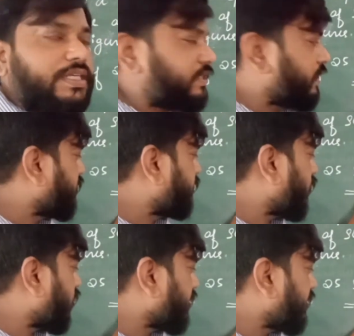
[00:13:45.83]
digit
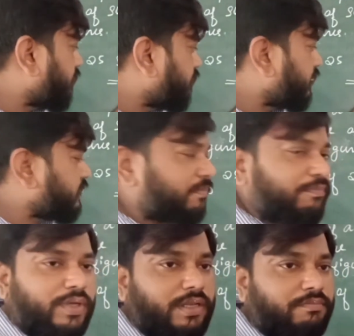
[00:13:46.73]
for the number,
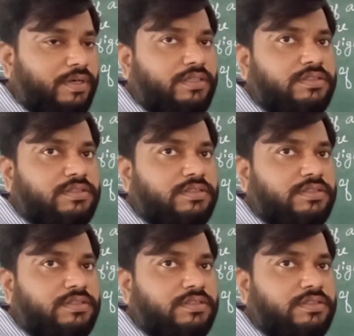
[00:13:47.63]
simple numbers,